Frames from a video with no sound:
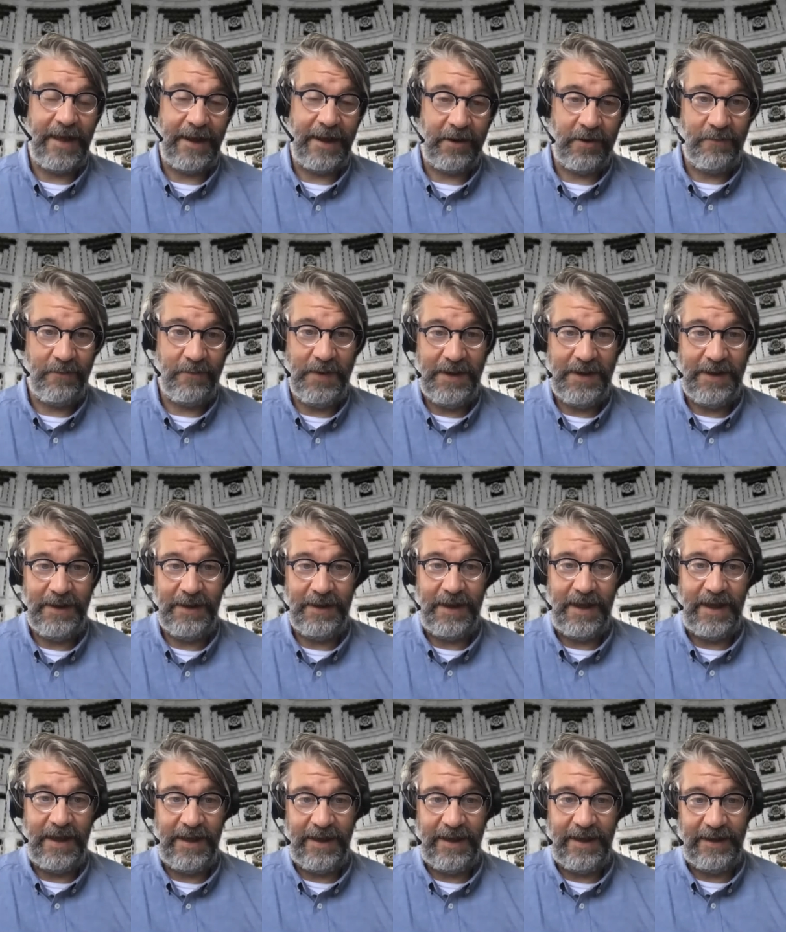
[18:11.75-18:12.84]
That could
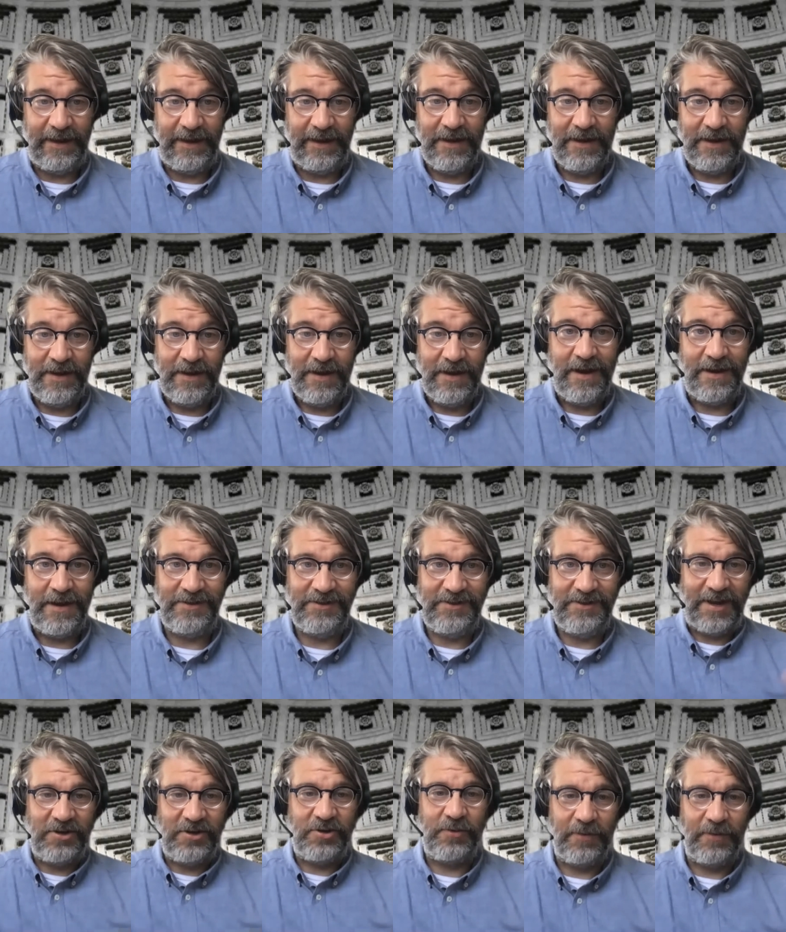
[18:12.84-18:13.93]
be a
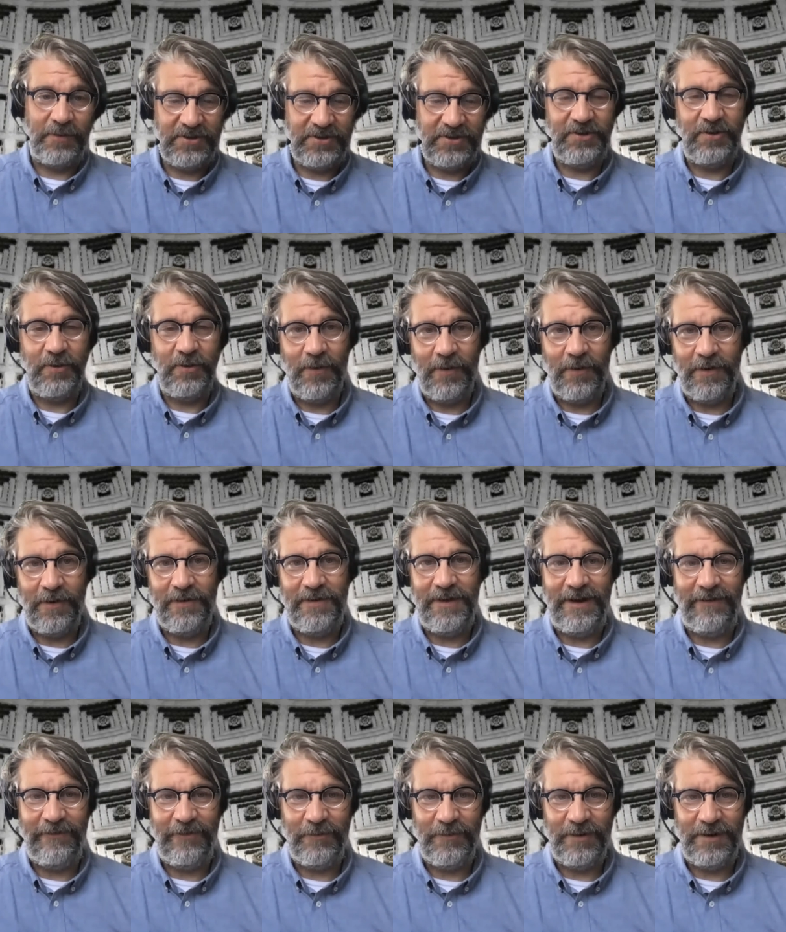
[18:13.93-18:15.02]
central store
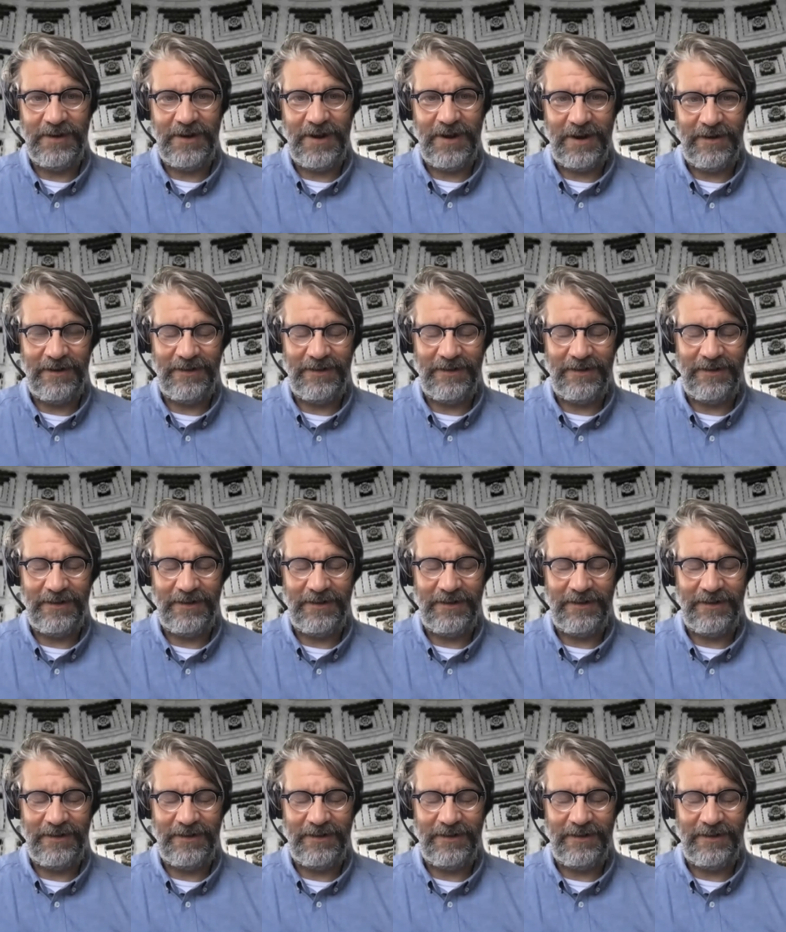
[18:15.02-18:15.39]
that everyone